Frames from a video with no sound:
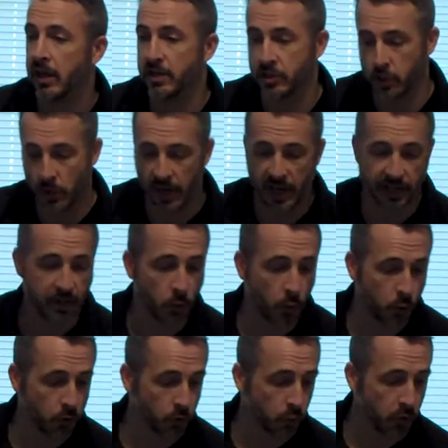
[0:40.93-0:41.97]
so I had to
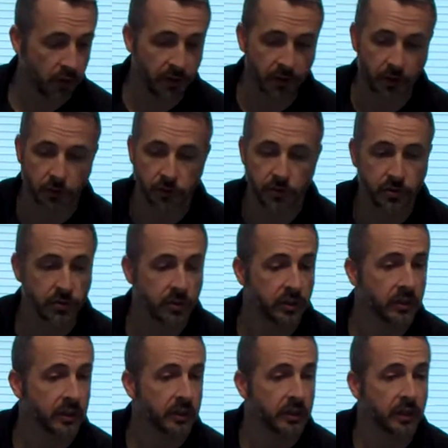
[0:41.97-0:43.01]
order one of those.
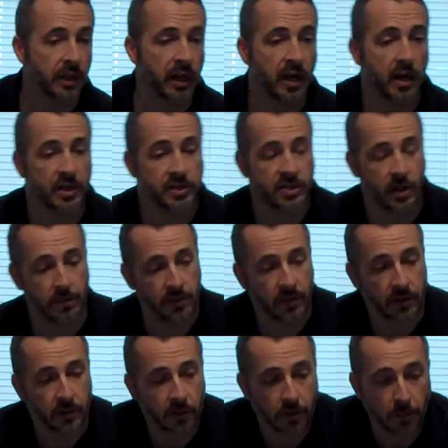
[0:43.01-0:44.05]
Some of
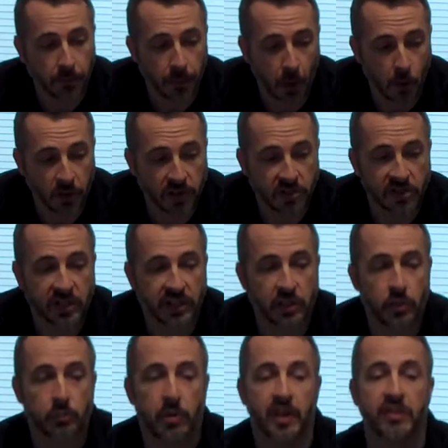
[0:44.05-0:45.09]
the components that
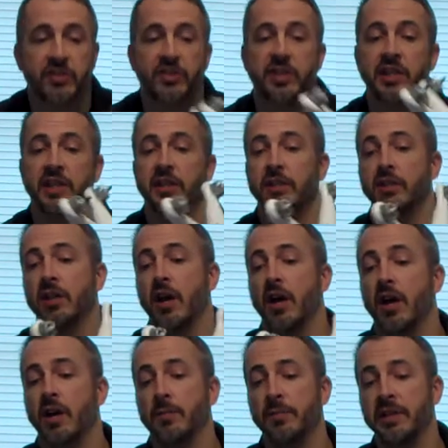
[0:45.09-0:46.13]
you might have seen
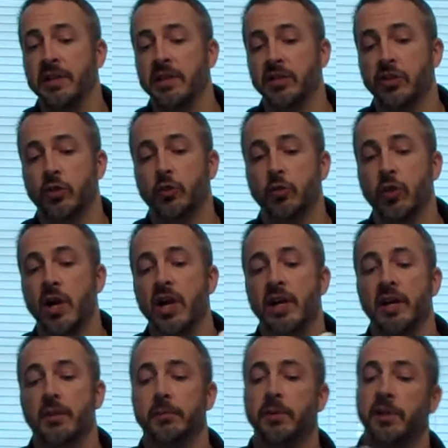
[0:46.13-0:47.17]
me
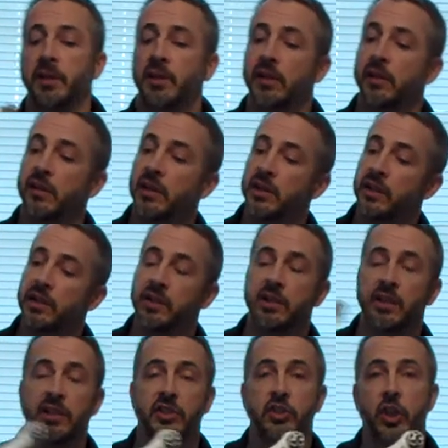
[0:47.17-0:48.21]
describe in the
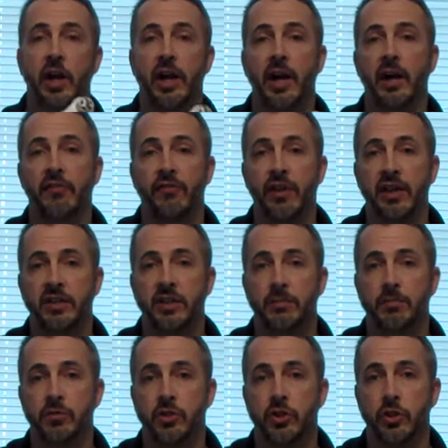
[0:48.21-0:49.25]
DJI
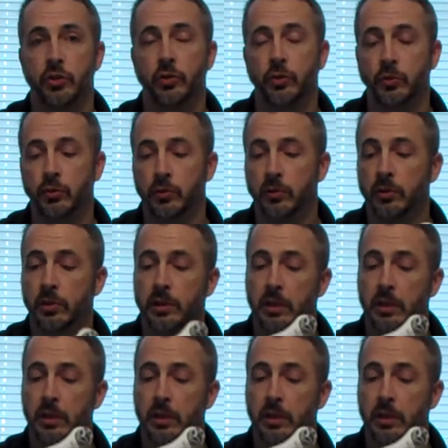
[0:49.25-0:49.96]
Phantom 2,